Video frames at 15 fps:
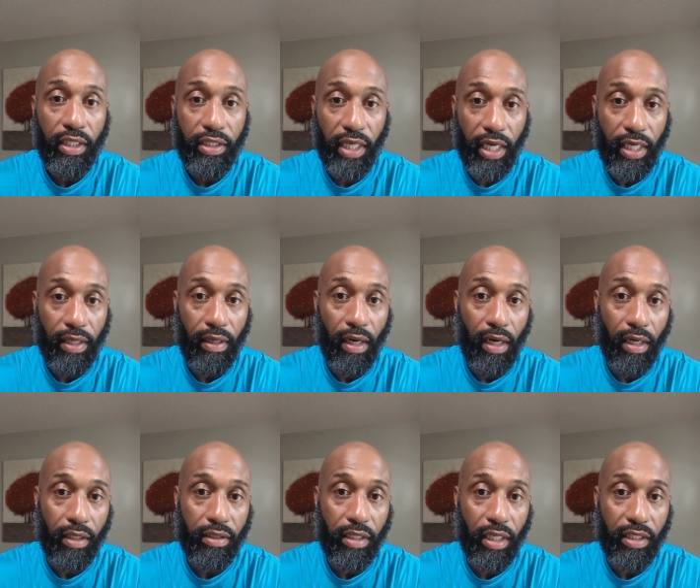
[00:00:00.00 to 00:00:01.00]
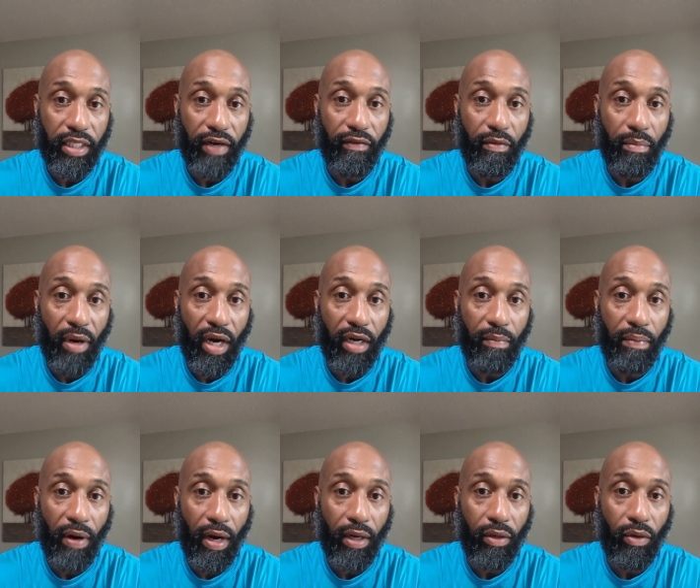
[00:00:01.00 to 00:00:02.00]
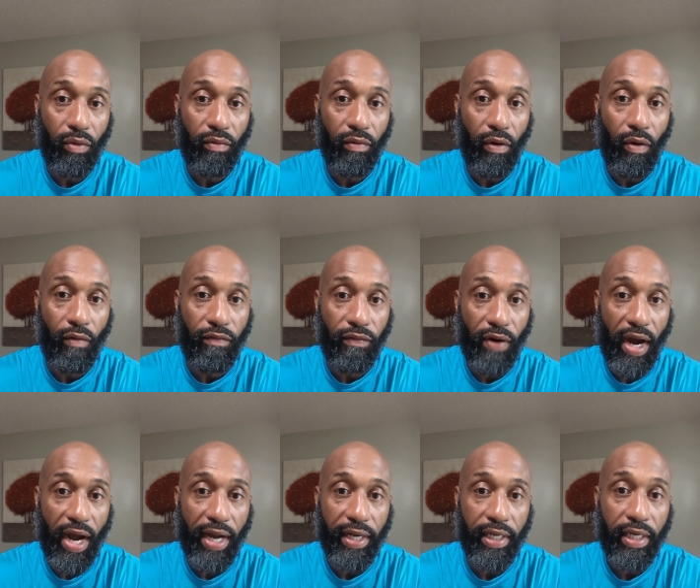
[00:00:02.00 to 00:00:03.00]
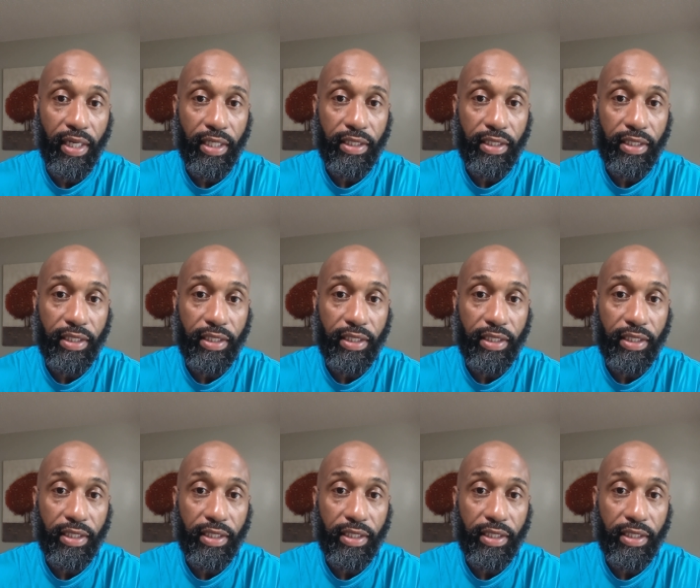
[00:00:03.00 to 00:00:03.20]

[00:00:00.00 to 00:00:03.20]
Take uh, touch everybody part on on Friday.